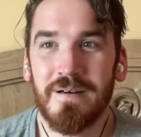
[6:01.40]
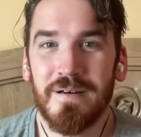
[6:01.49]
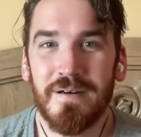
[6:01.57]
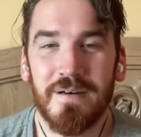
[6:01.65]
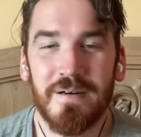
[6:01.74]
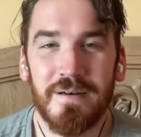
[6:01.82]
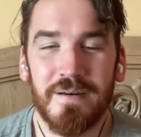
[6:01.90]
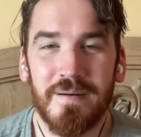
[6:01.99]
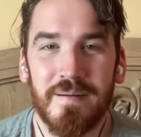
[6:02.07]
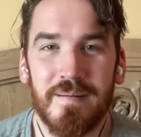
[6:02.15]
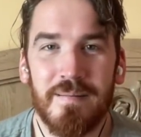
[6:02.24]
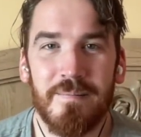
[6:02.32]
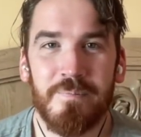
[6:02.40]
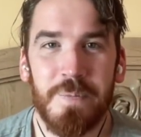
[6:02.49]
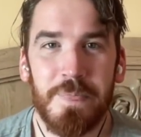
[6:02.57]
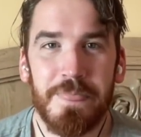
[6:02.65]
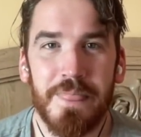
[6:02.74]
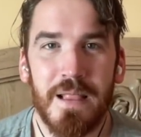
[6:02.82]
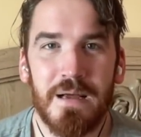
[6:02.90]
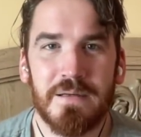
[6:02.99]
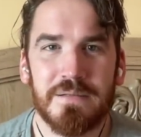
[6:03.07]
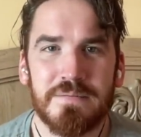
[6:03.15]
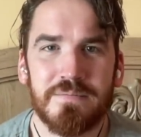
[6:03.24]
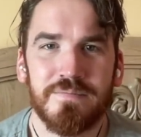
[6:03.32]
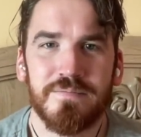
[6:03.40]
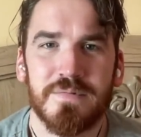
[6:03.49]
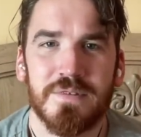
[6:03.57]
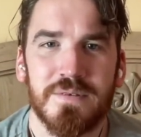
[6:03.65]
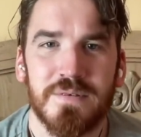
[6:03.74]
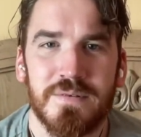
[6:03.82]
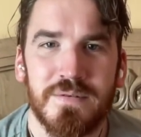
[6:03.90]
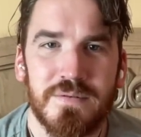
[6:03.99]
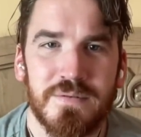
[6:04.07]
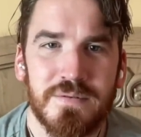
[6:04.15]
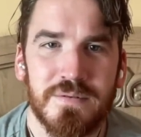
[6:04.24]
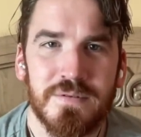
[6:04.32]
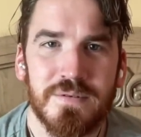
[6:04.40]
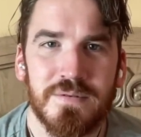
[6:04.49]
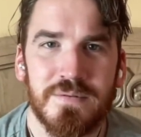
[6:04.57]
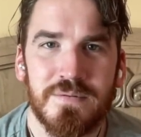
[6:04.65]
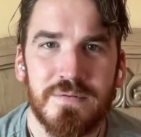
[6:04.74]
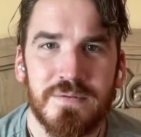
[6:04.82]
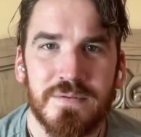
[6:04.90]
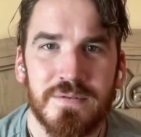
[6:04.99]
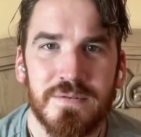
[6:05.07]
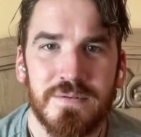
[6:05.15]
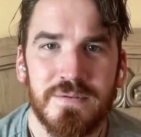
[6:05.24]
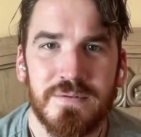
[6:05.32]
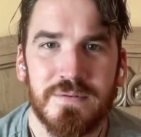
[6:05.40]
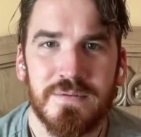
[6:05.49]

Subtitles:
(silent)